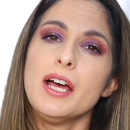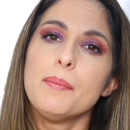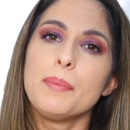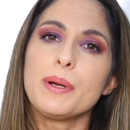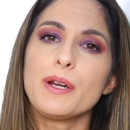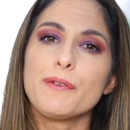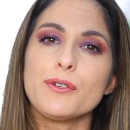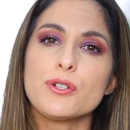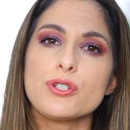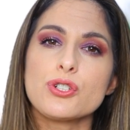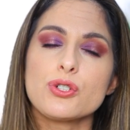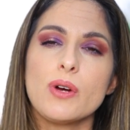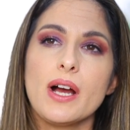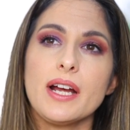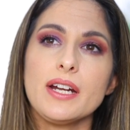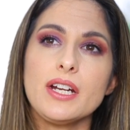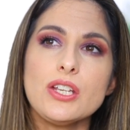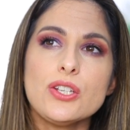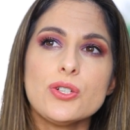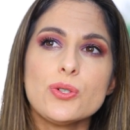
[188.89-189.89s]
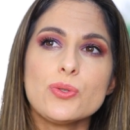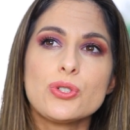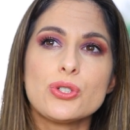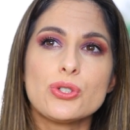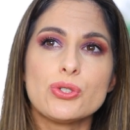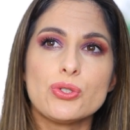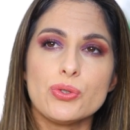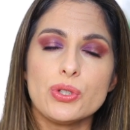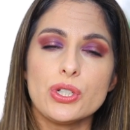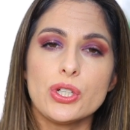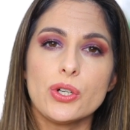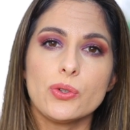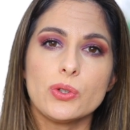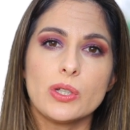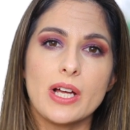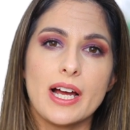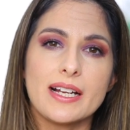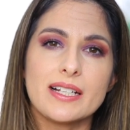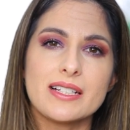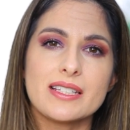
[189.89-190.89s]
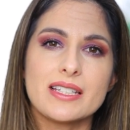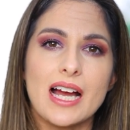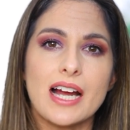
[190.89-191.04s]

But if you're trying to use studio lights,